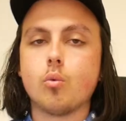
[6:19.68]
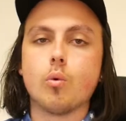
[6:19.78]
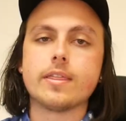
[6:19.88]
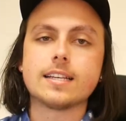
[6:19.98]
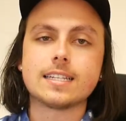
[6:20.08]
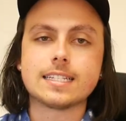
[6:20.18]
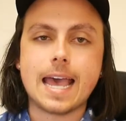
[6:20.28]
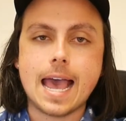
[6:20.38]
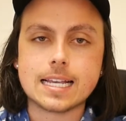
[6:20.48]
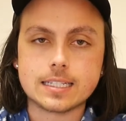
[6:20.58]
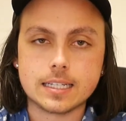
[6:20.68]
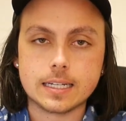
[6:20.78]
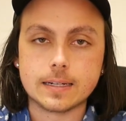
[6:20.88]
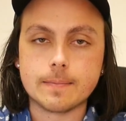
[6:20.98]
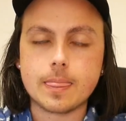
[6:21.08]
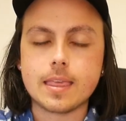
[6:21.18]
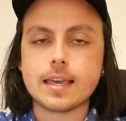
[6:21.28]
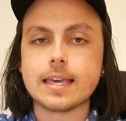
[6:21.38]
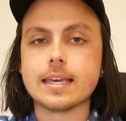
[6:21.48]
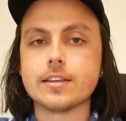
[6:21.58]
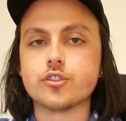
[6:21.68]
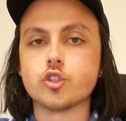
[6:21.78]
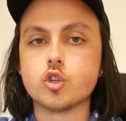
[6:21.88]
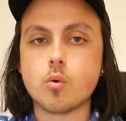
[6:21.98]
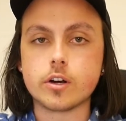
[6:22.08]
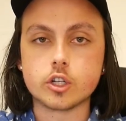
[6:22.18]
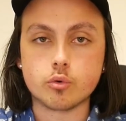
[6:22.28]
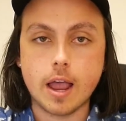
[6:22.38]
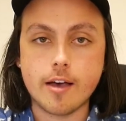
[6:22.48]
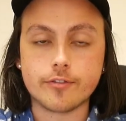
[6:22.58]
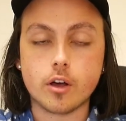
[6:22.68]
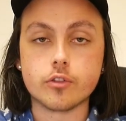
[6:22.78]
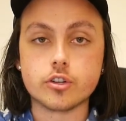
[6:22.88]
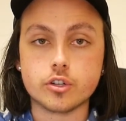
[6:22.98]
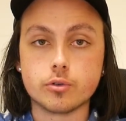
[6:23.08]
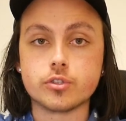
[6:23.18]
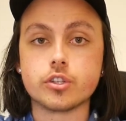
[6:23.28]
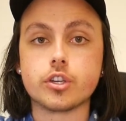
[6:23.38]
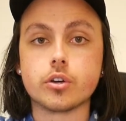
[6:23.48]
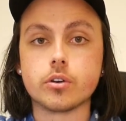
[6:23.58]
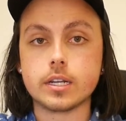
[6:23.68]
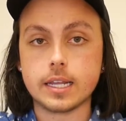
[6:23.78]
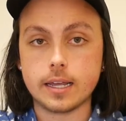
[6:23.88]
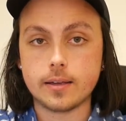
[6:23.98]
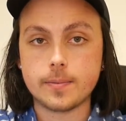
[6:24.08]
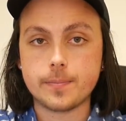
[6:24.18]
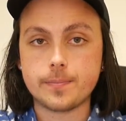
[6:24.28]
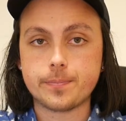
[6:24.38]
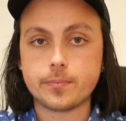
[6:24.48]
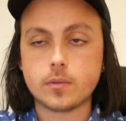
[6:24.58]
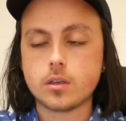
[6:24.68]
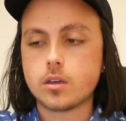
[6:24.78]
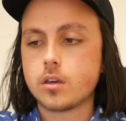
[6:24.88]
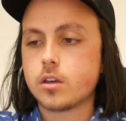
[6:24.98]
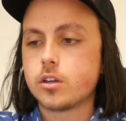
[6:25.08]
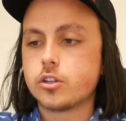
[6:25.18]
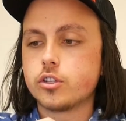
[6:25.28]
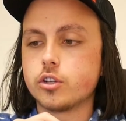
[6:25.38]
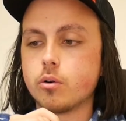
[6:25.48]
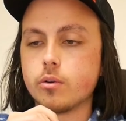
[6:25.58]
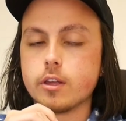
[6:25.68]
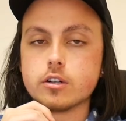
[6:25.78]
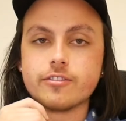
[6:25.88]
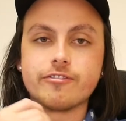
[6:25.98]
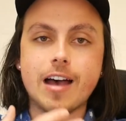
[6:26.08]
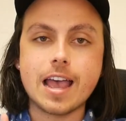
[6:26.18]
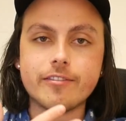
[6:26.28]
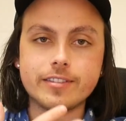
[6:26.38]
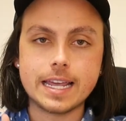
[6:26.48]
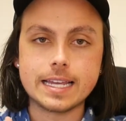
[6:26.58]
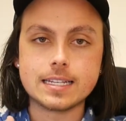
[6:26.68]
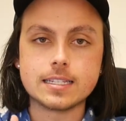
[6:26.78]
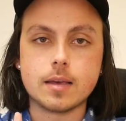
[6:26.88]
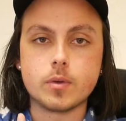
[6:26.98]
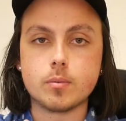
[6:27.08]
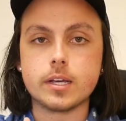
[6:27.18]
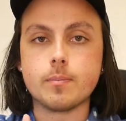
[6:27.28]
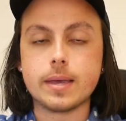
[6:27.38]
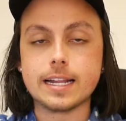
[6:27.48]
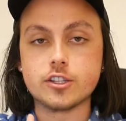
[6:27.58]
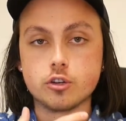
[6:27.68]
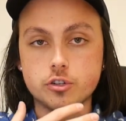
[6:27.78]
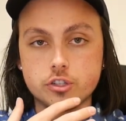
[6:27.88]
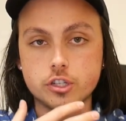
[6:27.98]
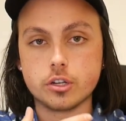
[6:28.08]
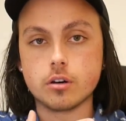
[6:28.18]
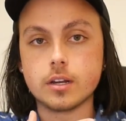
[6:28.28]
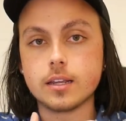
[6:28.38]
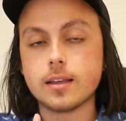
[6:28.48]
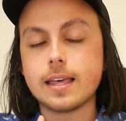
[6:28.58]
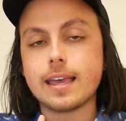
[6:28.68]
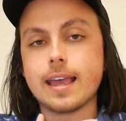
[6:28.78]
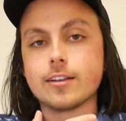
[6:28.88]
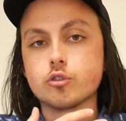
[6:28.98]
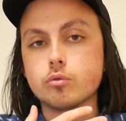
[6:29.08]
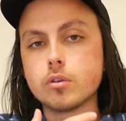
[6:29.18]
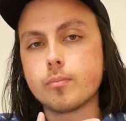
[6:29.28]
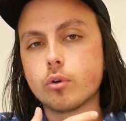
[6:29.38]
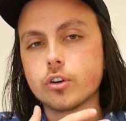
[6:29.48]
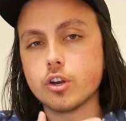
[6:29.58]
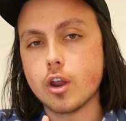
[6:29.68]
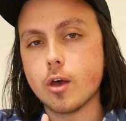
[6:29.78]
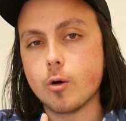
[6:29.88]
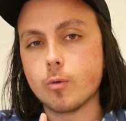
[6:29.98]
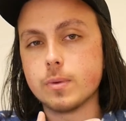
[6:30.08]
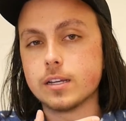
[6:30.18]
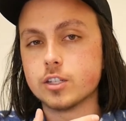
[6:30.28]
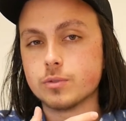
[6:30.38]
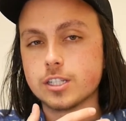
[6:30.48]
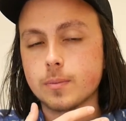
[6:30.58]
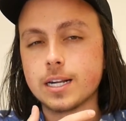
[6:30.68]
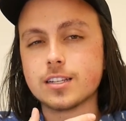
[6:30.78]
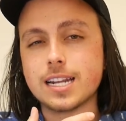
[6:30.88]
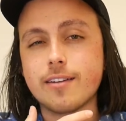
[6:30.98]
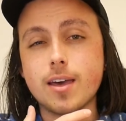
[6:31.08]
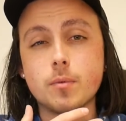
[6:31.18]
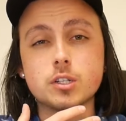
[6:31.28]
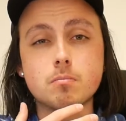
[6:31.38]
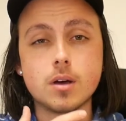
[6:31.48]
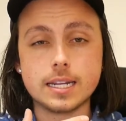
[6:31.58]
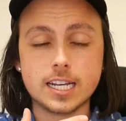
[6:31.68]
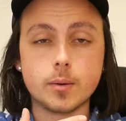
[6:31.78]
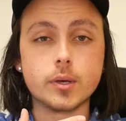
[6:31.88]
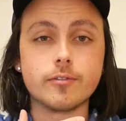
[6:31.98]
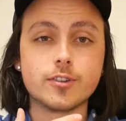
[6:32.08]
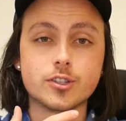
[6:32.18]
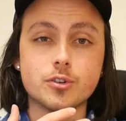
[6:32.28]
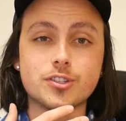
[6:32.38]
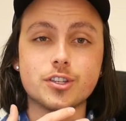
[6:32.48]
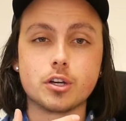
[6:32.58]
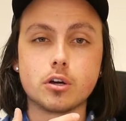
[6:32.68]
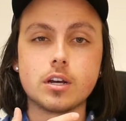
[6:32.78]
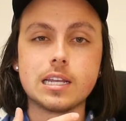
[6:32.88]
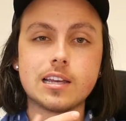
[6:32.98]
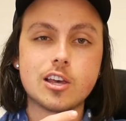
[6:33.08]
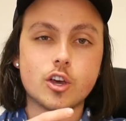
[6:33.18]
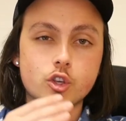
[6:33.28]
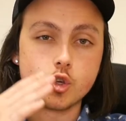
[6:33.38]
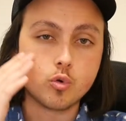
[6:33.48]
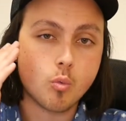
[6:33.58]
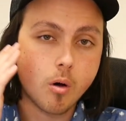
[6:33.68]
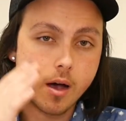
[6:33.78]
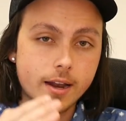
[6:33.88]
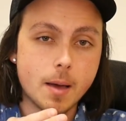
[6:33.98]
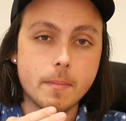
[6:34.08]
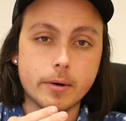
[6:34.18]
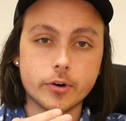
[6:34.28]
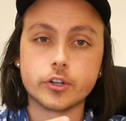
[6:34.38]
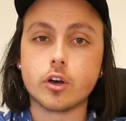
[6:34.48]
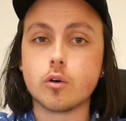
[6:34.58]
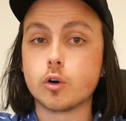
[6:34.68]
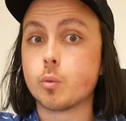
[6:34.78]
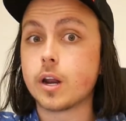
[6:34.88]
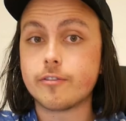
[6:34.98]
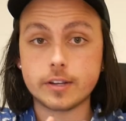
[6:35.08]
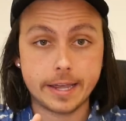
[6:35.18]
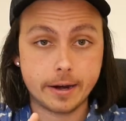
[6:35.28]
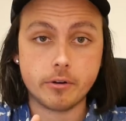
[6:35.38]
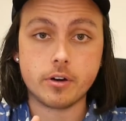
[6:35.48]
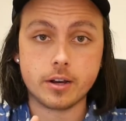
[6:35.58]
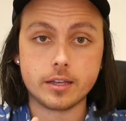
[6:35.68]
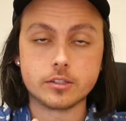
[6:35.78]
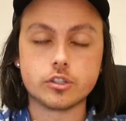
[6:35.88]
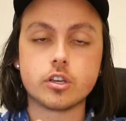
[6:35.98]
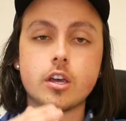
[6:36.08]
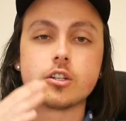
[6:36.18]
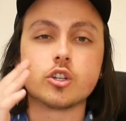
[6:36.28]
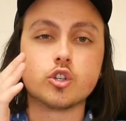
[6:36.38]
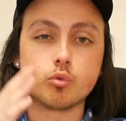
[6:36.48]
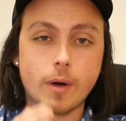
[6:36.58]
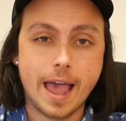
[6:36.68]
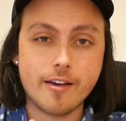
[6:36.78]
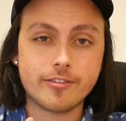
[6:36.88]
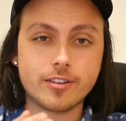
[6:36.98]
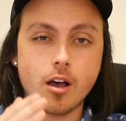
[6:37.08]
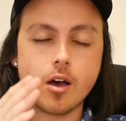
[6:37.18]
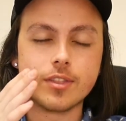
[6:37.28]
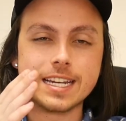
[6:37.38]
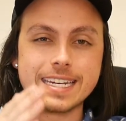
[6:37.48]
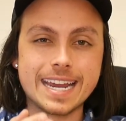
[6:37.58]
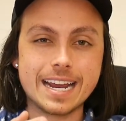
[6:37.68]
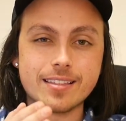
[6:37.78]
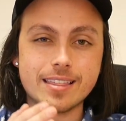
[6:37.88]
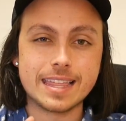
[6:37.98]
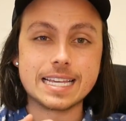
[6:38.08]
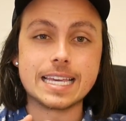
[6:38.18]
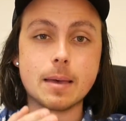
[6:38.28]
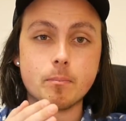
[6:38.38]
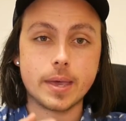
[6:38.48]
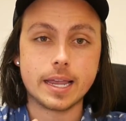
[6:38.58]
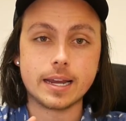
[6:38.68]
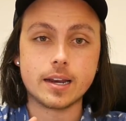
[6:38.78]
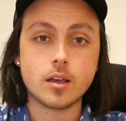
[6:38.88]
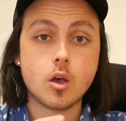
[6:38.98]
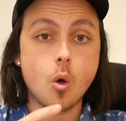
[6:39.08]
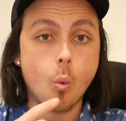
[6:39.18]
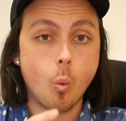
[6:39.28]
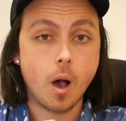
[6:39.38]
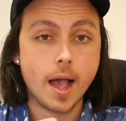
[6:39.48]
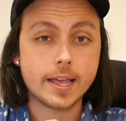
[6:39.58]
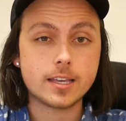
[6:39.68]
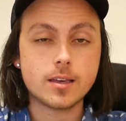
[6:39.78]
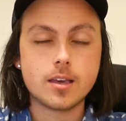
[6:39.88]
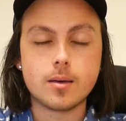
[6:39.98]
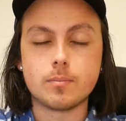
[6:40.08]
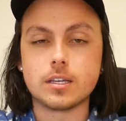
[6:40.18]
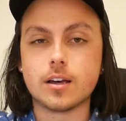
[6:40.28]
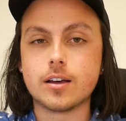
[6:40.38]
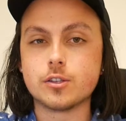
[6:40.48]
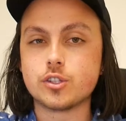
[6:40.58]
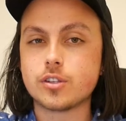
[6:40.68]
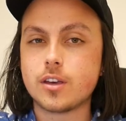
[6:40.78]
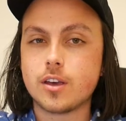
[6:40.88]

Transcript: What this is asking is, do you want to draft on their Social Security date? So there's 5 days that people get paid Social Security. And it's really important to know, because when somebody doesn't have that much money coming in for Social Security, you want Americo or whatever carrier it is to draft on the day that they get paid. Why? Because